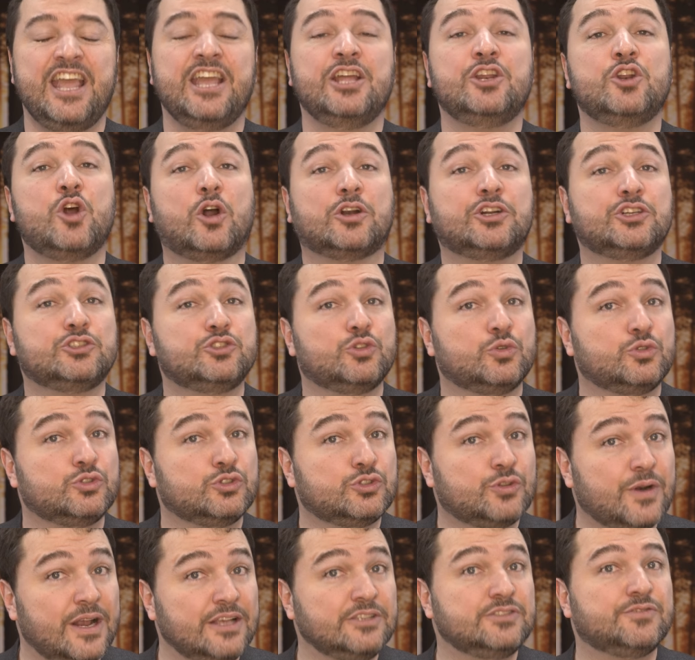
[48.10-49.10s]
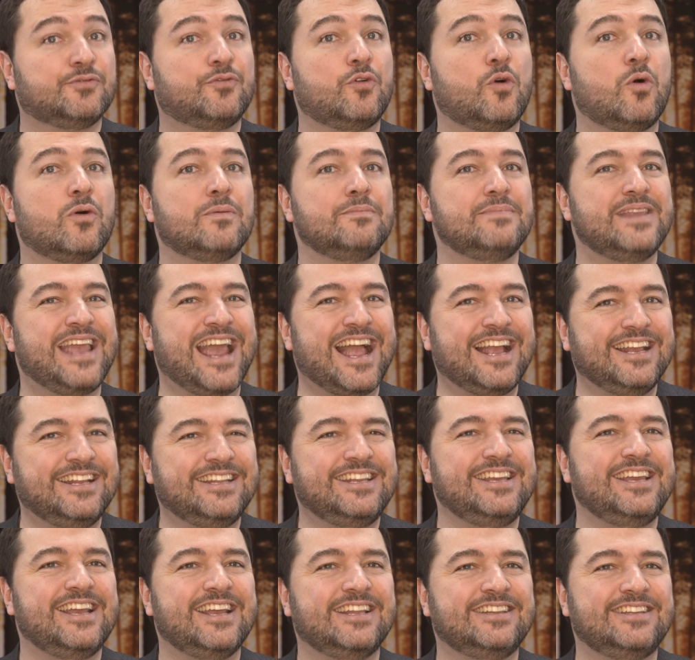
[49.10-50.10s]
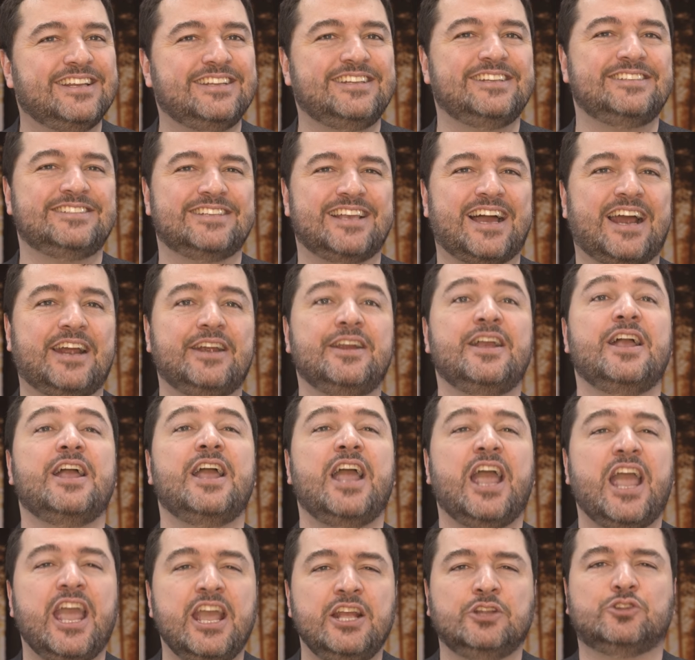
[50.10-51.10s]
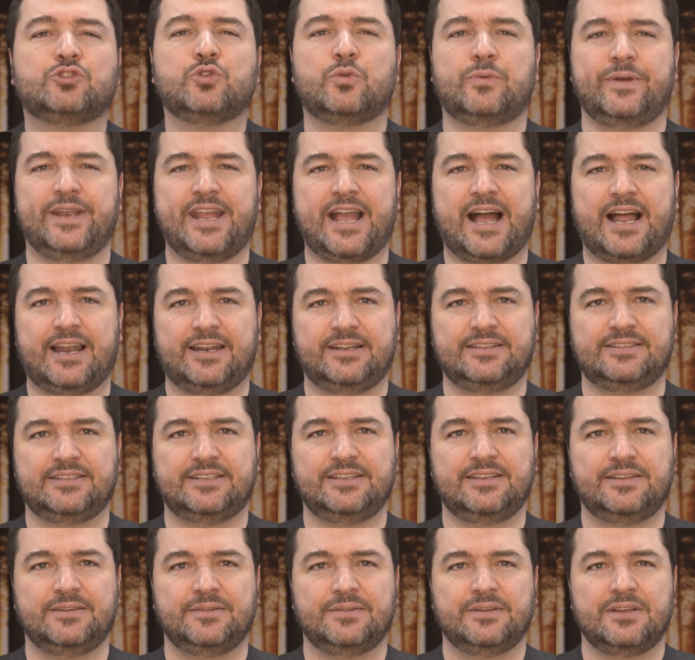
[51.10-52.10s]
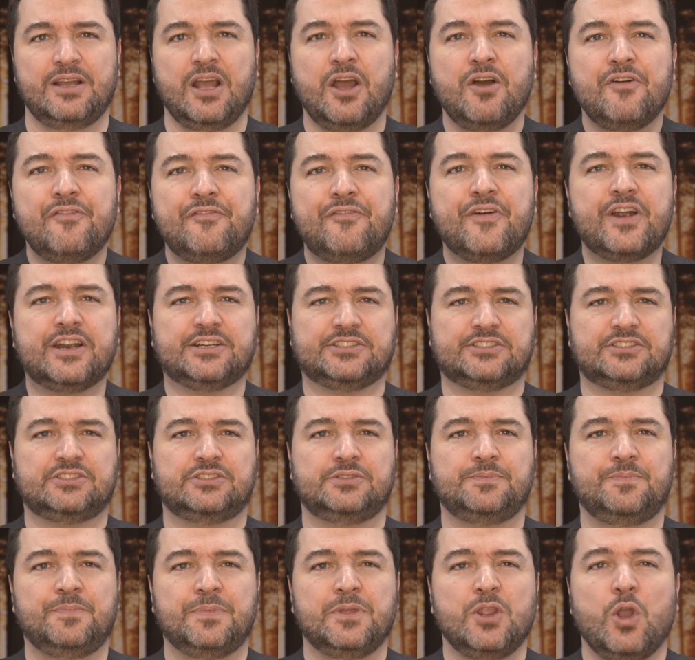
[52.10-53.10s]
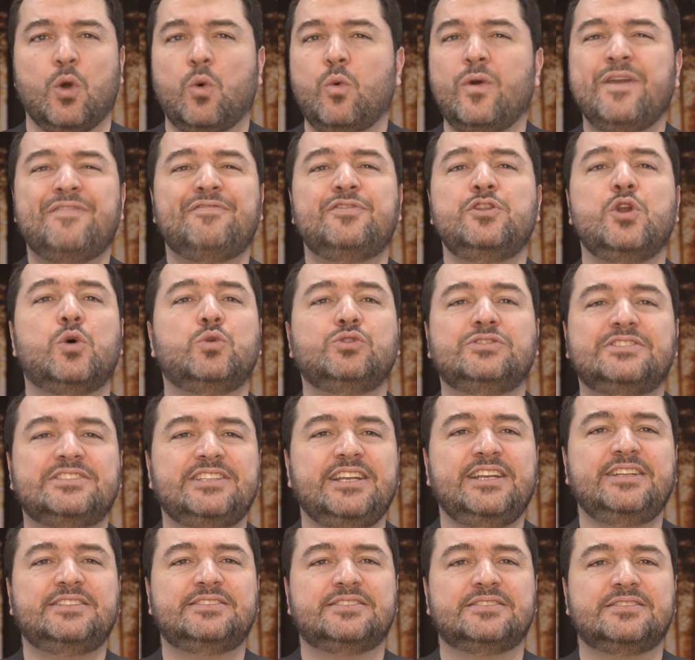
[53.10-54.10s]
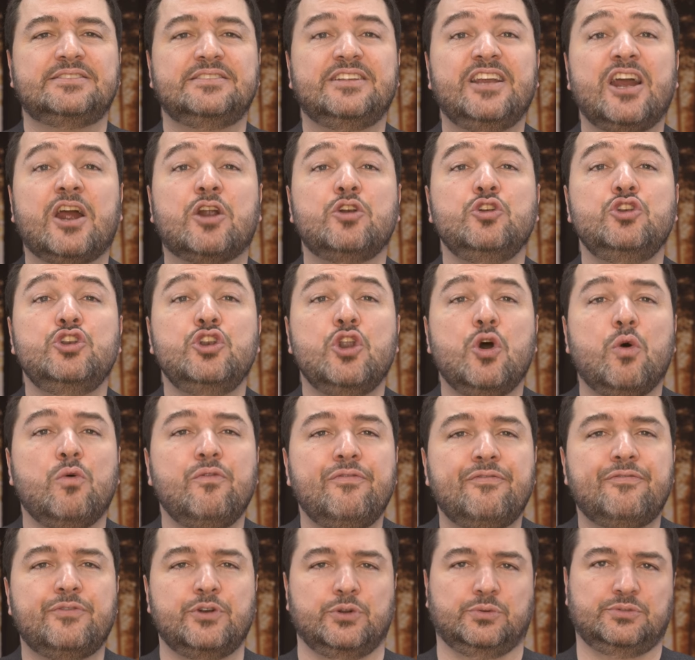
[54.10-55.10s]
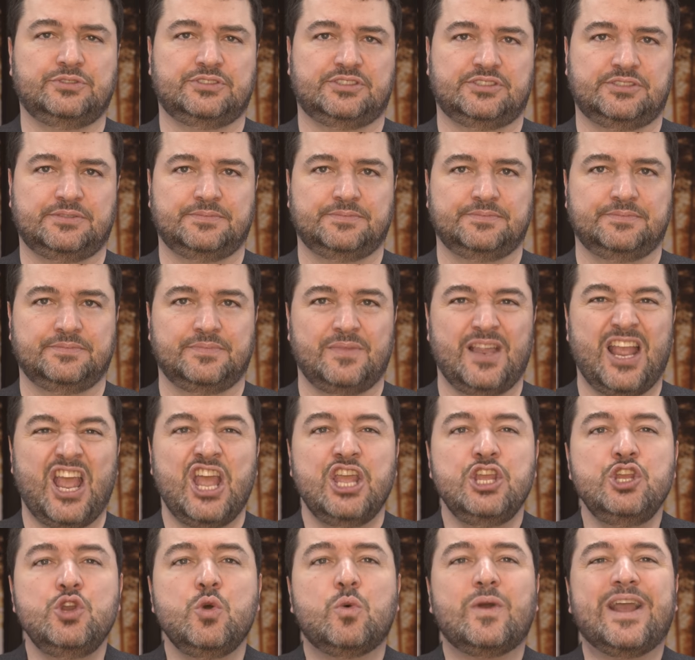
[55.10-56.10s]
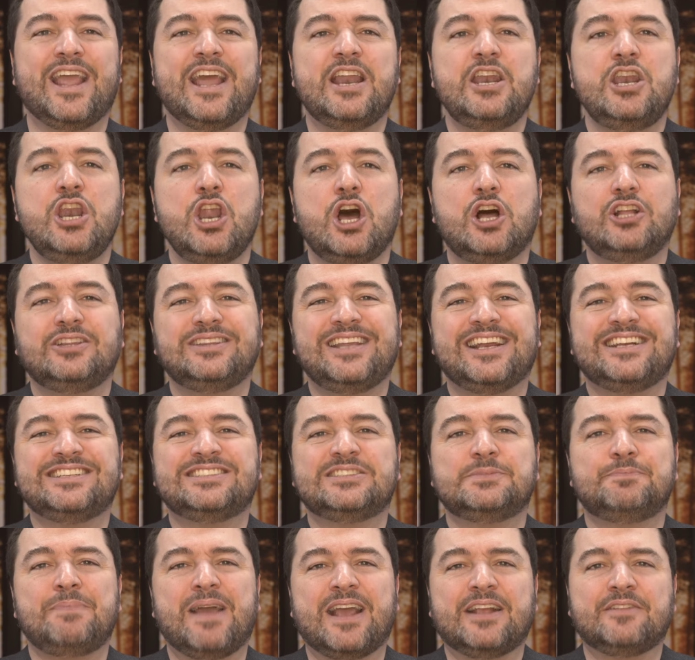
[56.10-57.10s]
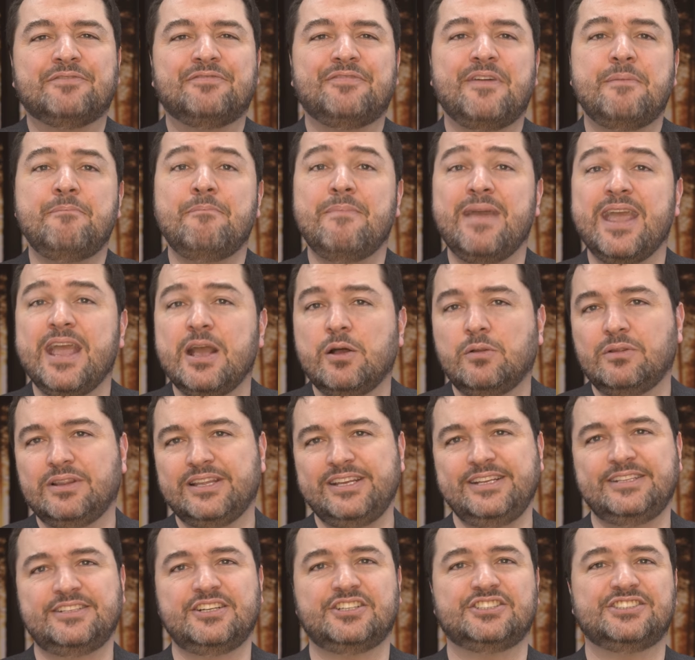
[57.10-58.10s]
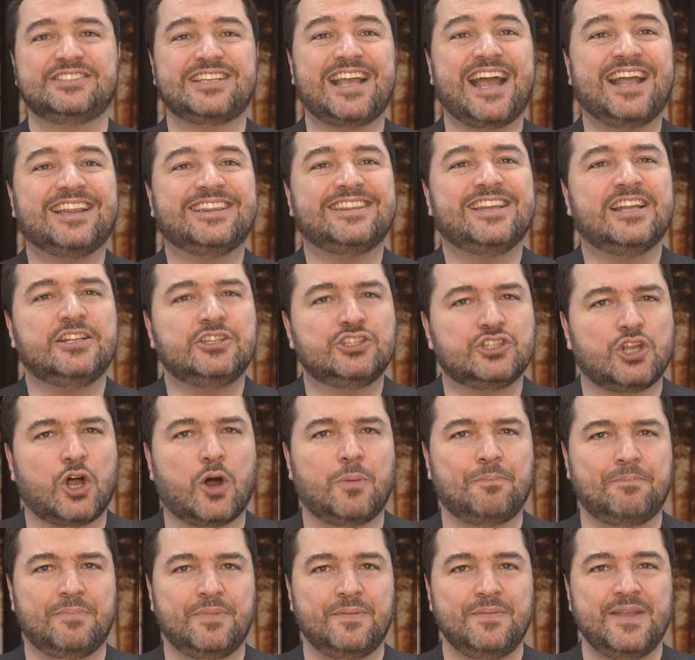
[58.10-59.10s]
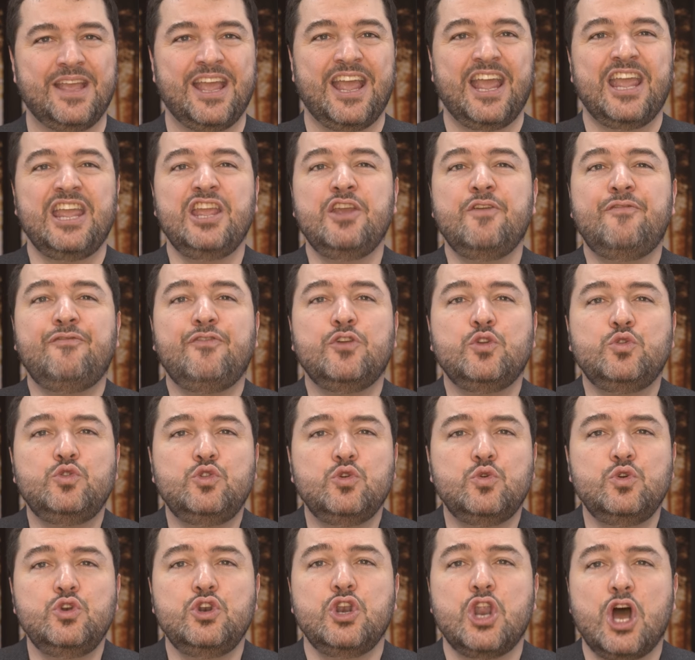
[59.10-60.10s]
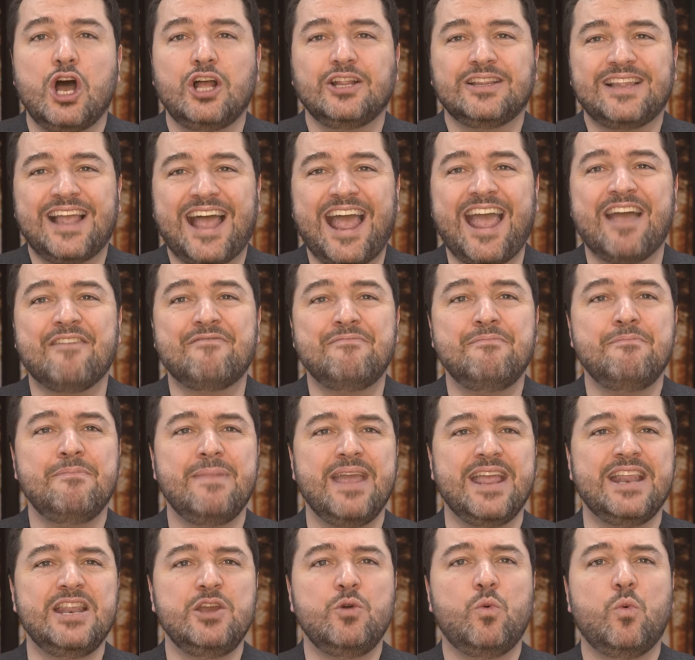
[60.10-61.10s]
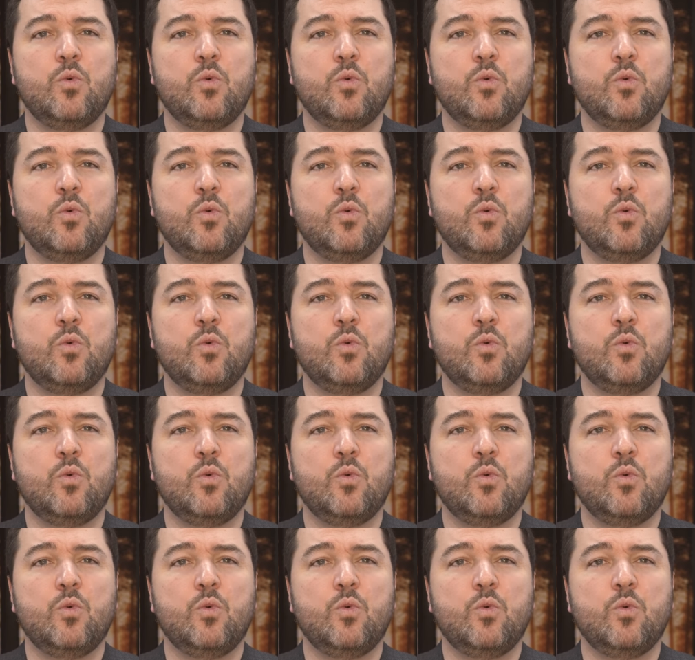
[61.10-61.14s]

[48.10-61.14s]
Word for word: in order to transform the idea and the desire into reality. First, with no seeds, there are no fruits. You cannot expect female leaders at the top if you do not have many